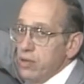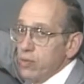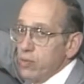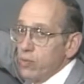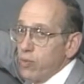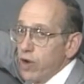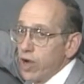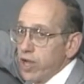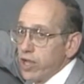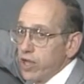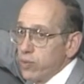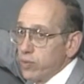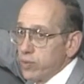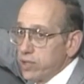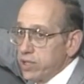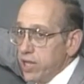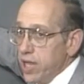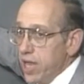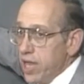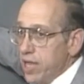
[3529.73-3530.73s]
y equal
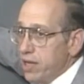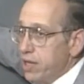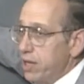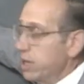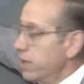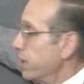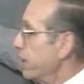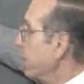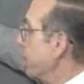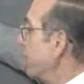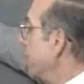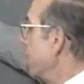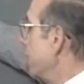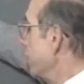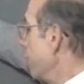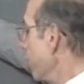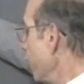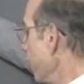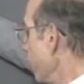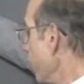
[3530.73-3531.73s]
10. In other